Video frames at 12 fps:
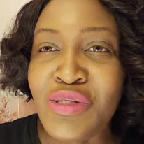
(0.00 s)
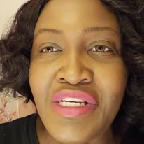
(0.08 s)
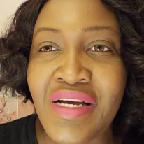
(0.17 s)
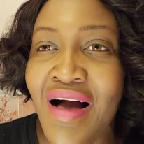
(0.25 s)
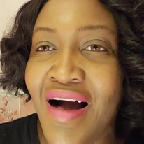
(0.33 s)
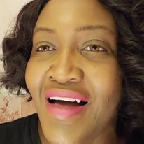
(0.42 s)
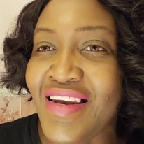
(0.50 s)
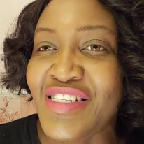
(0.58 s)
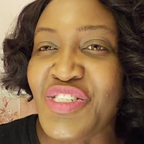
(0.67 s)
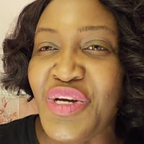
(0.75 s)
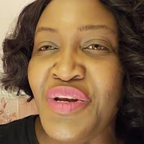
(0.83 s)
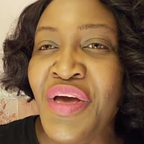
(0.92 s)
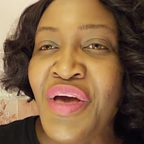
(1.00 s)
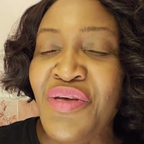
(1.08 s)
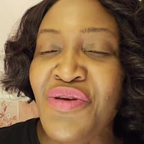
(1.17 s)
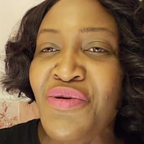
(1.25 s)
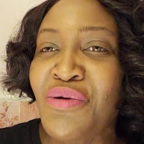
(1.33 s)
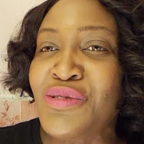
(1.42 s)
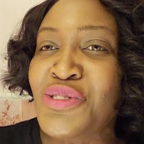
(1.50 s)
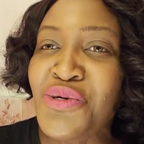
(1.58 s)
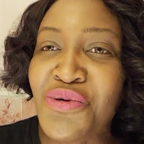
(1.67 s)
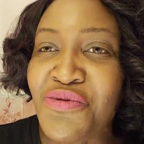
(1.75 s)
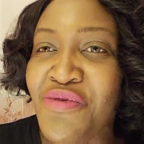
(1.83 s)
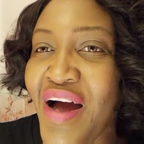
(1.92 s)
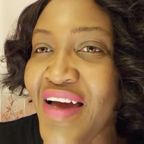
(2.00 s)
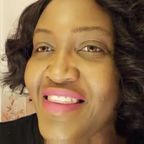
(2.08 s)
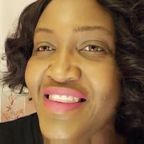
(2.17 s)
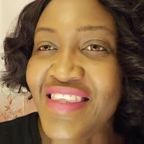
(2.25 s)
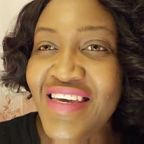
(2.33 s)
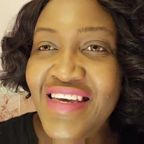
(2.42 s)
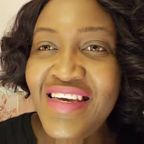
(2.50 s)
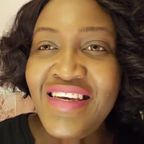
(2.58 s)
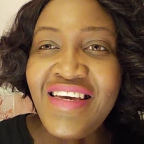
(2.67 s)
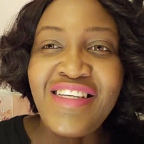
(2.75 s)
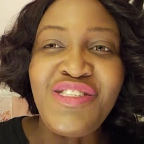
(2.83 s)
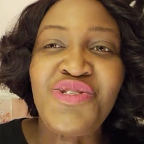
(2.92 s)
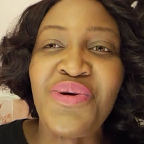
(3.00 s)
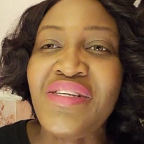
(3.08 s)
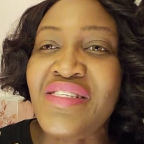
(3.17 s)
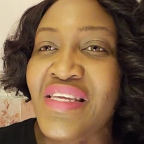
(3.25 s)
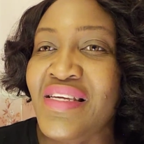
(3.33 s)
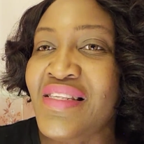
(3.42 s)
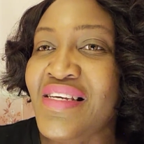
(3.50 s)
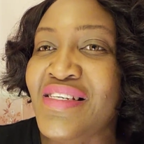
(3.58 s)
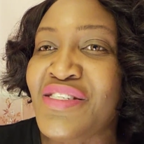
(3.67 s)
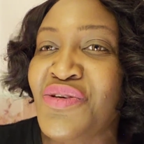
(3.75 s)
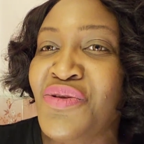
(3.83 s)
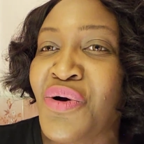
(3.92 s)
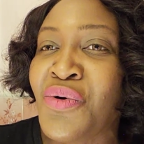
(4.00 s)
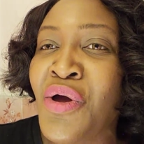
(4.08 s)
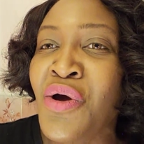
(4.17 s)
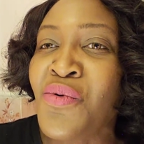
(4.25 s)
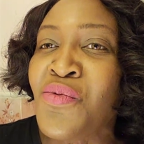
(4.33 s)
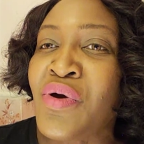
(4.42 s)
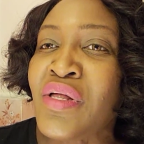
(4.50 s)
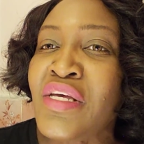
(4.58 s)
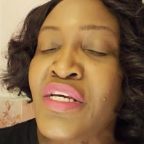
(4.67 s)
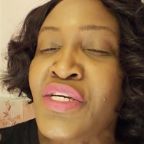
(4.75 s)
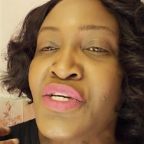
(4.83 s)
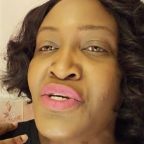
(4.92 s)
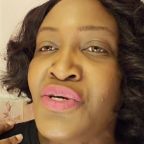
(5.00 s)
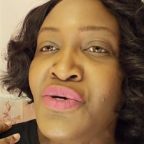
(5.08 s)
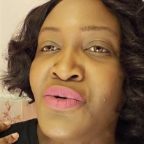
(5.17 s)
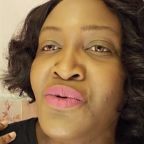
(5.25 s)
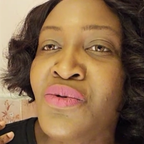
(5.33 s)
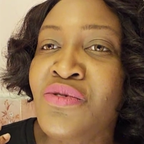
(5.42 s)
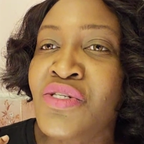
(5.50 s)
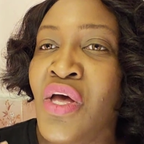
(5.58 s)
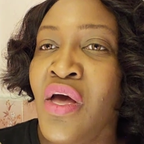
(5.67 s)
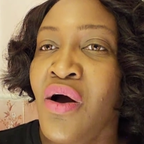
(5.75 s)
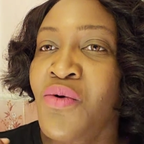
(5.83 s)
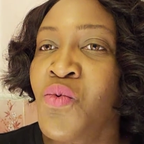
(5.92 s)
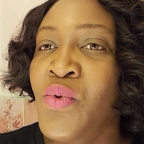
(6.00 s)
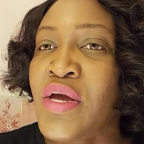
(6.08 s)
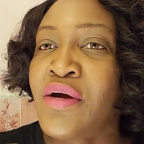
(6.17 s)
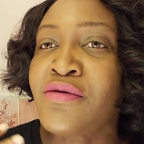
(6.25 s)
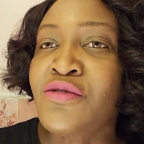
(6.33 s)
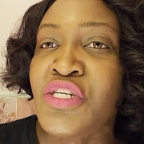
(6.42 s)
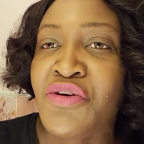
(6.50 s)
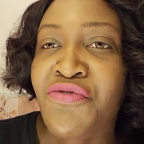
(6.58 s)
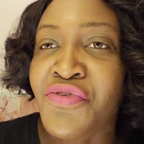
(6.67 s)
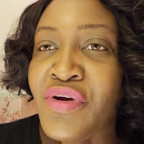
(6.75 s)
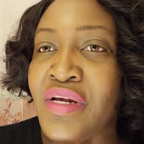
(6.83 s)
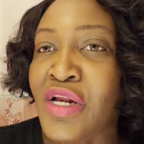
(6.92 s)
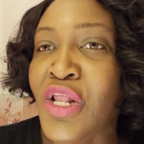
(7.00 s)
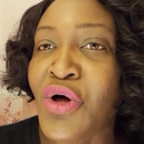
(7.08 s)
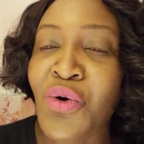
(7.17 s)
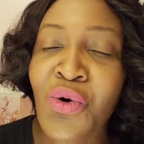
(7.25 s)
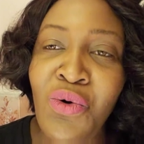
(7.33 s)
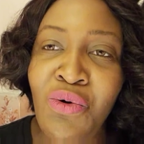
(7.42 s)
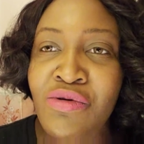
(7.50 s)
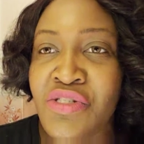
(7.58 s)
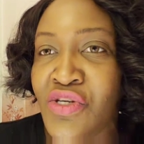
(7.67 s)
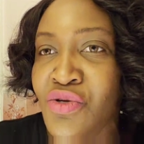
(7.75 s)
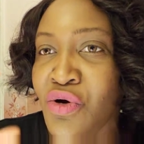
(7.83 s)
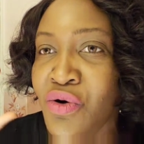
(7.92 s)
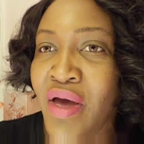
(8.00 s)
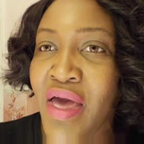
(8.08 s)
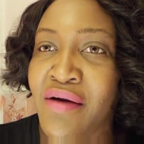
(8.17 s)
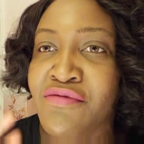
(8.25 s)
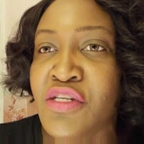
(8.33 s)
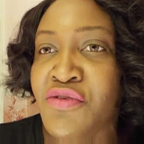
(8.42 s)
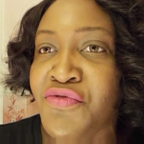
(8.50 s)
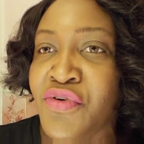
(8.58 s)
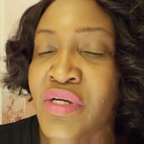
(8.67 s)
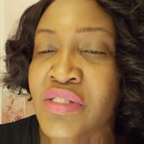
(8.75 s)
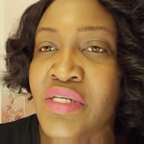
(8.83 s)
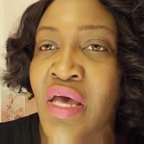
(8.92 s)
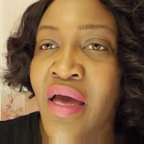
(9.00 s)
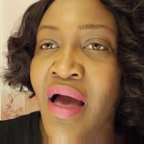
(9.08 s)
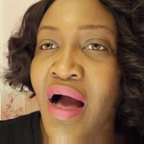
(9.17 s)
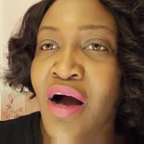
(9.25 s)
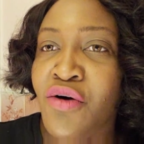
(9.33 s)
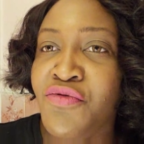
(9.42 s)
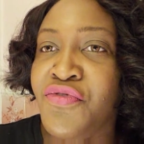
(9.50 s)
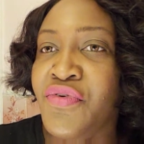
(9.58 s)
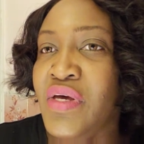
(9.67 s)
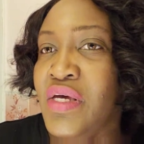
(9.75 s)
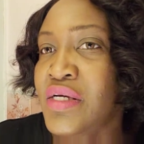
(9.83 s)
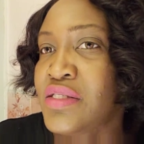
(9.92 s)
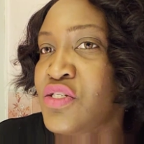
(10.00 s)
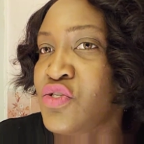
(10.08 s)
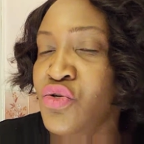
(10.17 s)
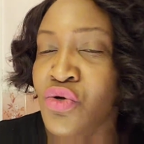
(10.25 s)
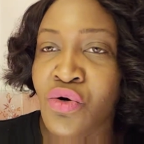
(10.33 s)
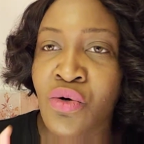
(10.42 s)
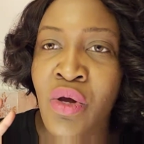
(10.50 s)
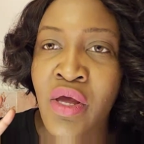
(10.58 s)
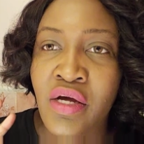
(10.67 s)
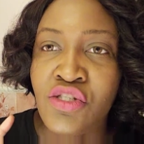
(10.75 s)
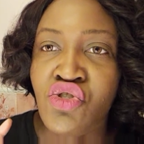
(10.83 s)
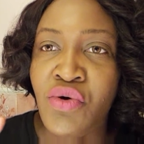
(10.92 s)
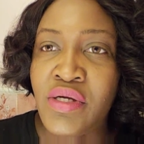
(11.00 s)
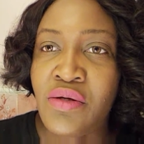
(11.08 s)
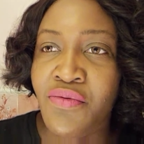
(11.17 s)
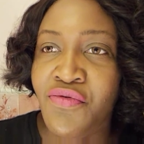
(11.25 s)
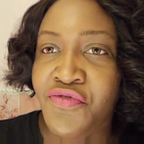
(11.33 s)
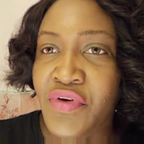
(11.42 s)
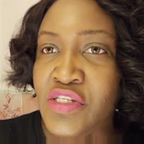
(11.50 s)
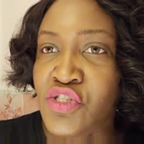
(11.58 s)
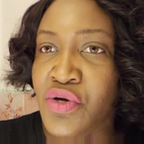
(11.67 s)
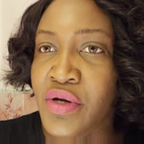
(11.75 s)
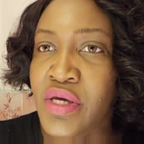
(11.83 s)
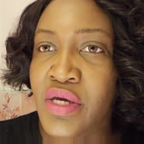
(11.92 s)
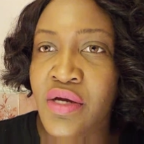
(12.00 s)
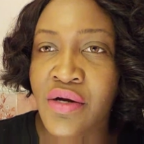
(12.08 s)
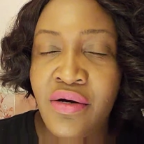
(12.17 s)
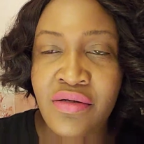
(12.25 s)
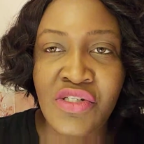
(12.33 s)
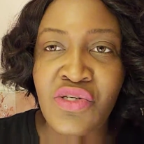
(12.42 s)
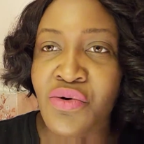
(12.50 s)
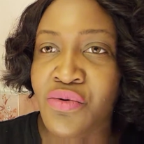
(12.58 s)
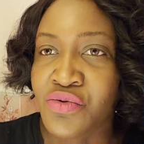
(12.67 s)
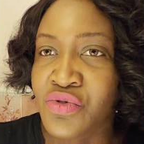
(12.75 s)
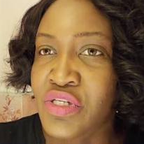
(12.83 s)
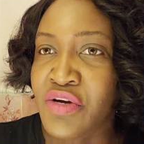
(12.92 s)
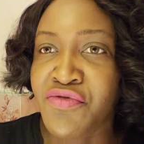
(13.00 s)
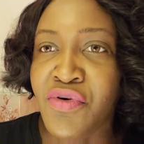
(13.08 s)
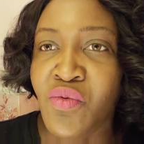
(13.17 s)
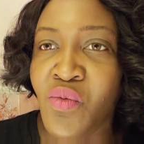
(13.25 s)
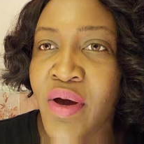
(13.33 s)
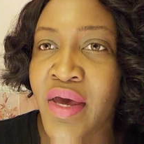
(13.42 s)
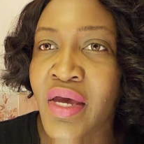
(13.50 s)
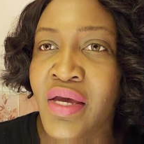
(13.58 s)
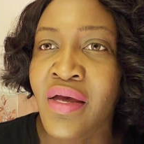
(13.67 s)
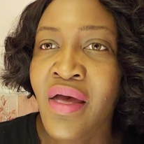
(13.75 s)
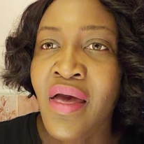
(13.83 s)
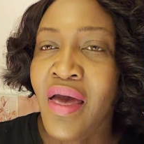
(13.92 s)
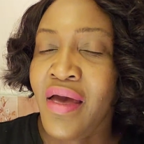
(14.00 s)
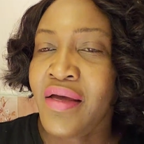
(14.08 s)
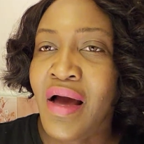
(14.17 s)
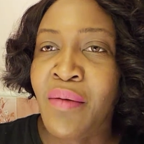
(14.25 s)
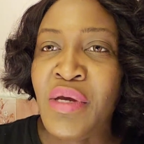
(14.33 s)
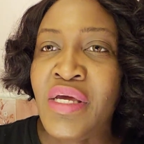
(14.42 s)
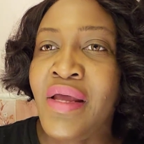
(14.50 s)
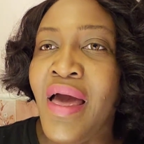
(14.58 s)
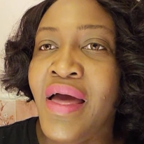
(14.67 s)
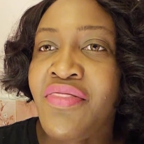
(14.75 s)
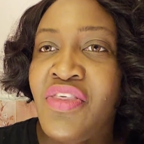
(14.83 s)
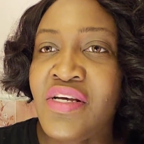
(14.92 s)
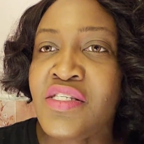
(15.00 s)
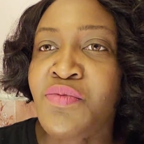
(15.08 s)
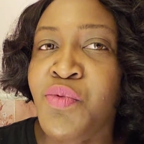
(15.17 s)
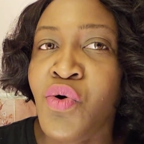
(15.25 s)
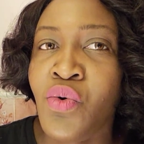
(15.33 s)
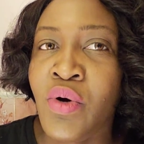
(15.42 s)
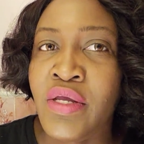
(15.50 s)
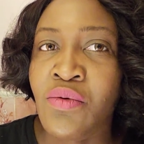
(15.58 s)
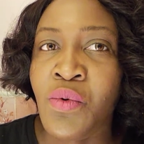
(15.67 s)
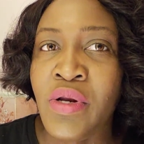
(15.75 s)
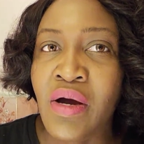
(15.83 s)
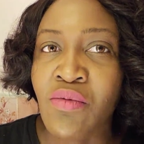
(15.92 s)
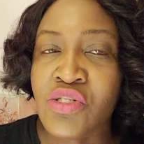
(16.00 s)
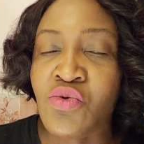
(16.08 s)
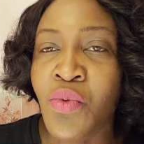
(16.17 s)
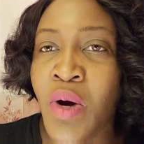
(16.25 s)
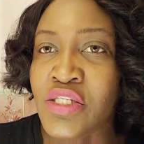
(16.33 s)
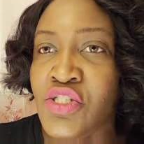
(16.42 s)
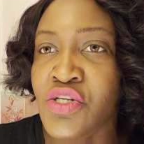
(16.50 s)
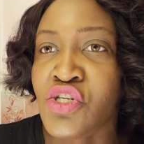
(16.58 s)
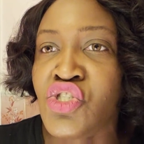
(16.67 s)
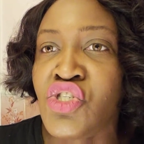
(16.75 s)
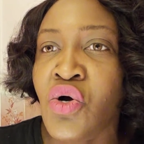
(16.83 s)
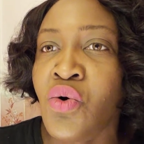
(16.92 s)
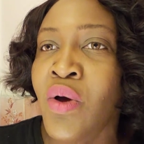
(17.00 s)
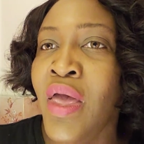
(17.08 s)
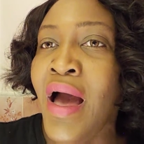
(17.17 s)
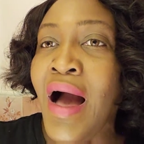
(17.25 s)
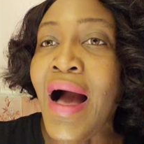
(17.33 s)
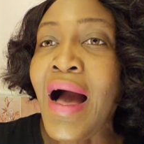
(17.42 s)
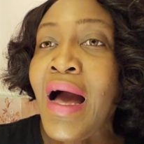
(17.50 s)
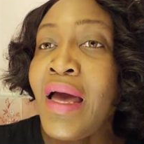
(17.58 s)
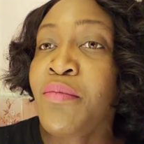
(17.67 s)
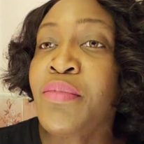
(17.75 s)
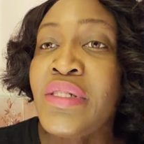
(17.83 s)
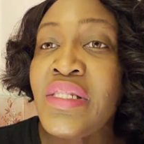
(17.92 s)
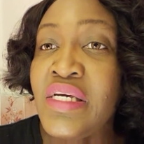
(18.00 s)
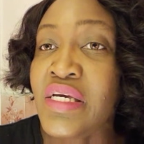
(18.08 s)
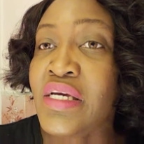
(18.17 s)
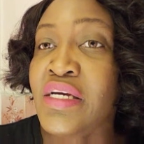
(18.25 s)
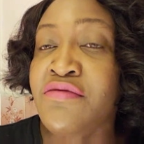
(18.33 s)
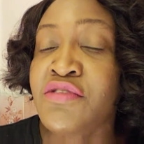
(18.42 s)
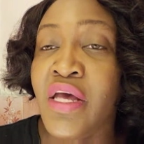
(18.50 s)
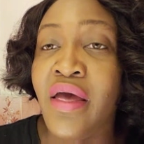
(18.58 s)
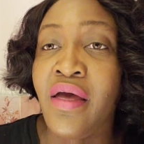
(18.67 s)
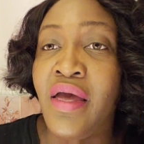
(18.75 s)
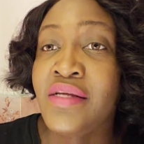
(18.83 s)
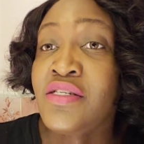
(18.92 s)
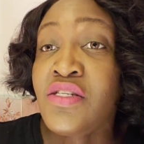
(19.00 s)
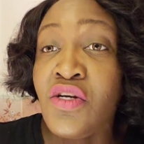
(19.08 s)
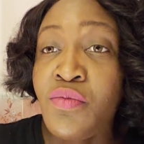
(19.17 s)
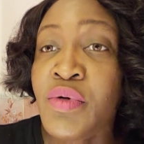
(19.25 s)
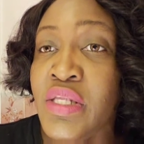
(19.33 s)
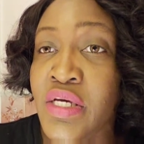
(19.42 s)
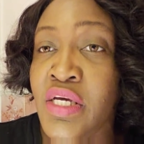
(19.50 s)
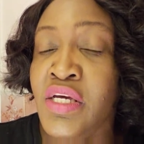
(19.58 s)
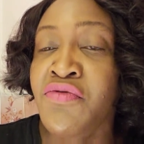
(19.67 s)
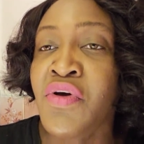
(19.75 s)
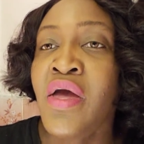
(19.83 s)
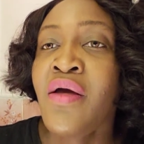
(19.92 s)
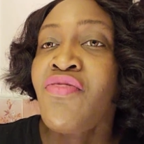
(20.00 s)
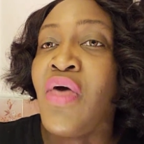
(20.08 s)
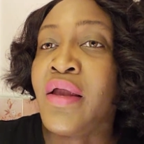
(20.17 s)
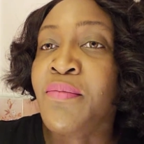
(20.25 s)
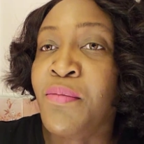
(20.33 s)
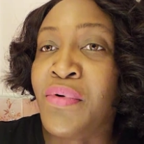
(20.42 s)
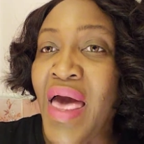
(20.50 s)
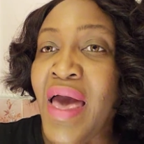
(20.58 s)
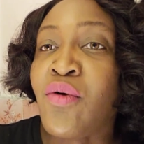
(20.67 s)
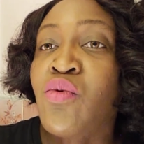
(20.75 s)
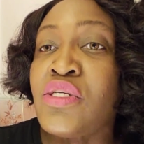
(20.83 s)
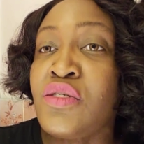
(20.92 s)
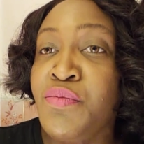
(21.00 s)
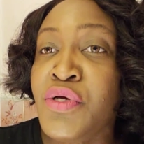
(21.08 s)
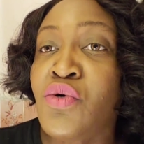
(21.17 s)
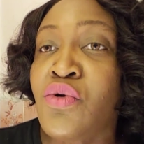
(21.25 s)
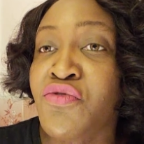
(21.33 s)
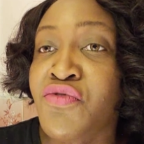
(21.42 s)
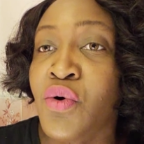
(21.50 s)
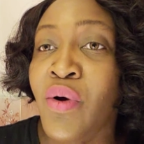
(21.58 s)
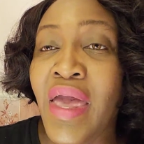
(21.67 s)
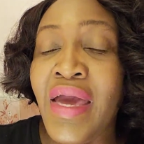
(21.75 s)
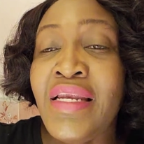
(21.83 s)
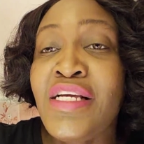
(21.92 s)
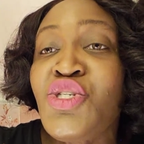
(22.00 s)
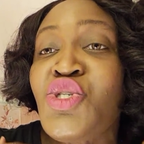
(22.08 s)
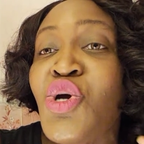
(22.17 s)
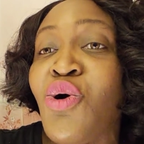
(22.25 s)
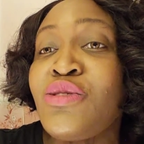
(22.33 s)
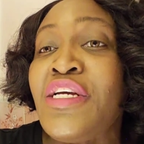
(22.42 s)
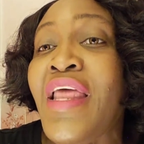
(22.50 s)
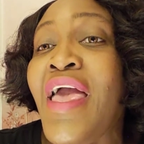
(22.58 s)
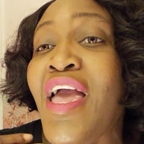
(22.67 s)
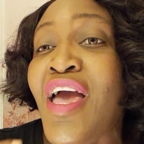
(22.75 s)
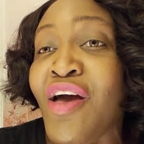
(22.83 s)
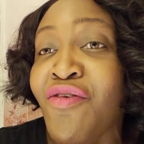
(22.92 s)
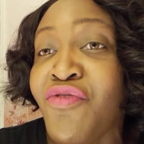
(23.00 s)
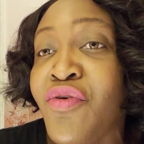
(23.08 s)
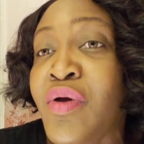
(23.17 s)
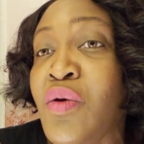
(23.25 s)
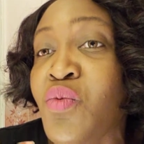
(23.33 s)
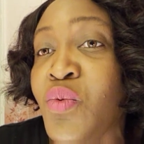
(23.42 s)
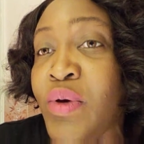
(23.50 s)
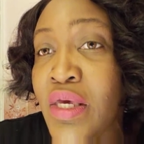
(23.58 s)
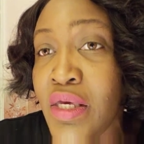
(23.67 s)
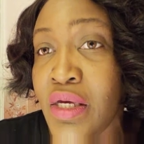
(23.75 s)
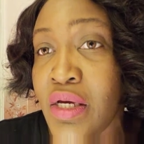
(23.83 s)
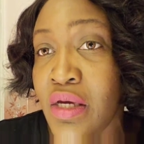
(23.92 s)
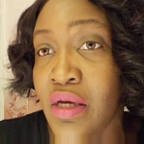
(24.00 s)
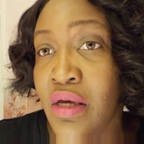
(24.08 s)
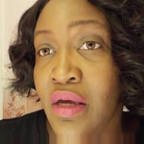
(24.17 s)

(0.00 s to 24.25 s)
to college and, you know, do the right thing and dress in these, you know, really cute, wear different clothes, you know, have different outfits, you know, dress, fix your hair a certain different way. I mean, at this point, when I was watching the show, I believed and still believe that black was beautiful, and it showed it every week.